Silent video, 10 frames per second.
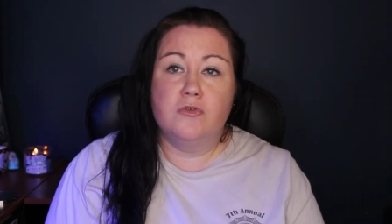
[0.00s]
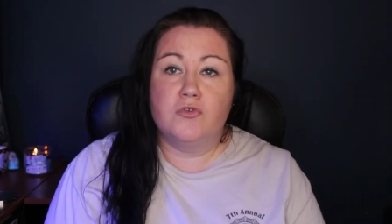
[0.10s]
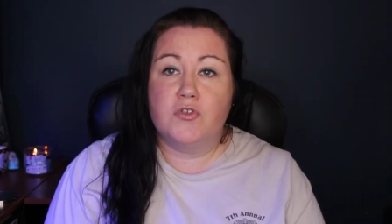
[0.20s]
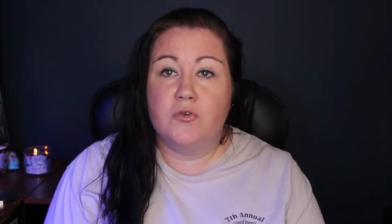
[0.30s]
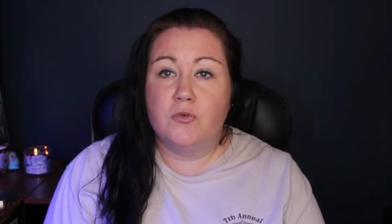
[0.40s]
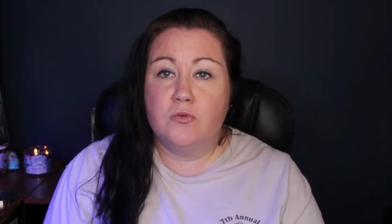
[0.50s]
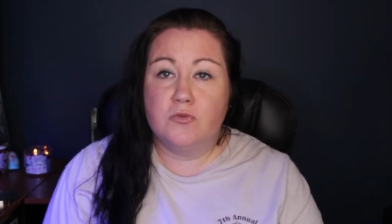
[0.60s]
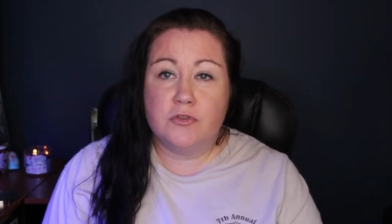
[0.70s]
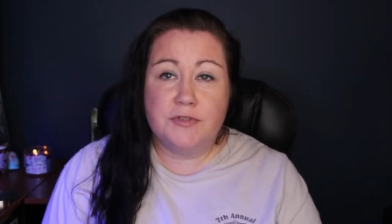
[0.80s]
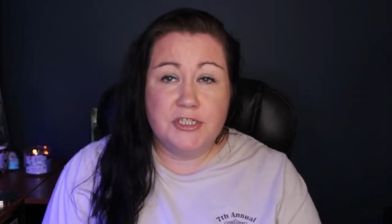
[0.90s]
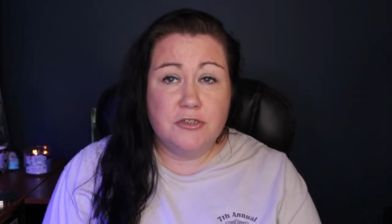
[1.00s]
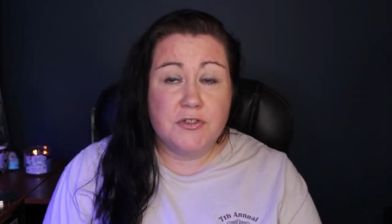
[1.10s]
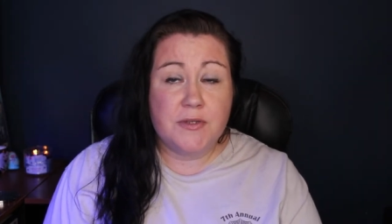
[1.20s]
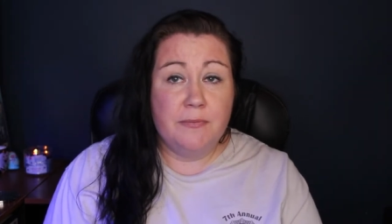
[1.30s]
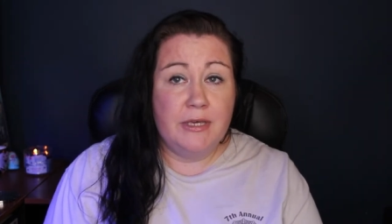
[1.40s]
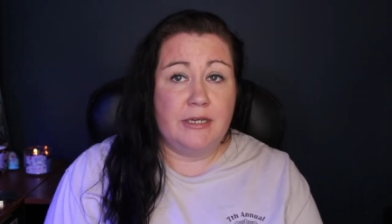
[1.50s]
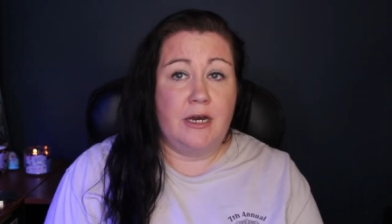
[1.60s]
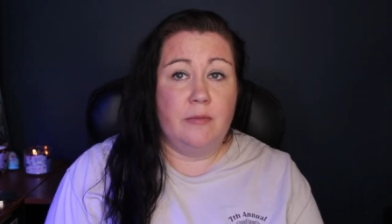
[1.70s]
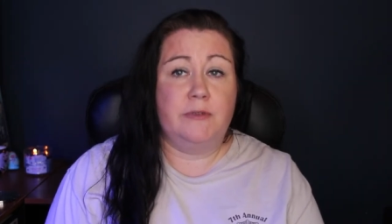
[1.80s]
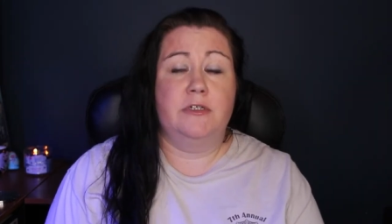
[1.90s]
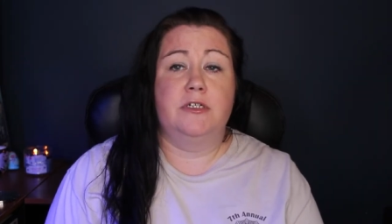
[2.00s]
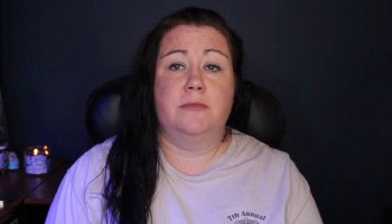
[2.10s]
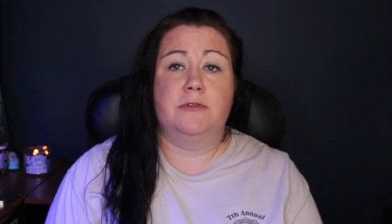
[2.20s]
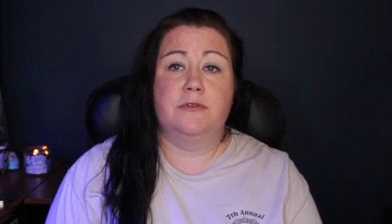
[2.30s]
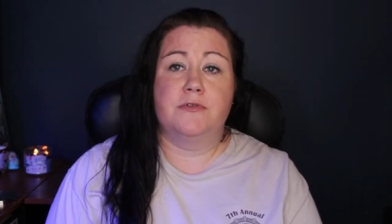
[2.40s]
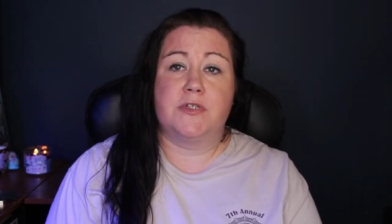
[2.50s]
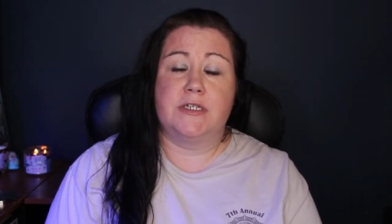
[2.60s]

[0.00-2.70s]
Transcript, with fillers: So the creatures that make up cleanup crews,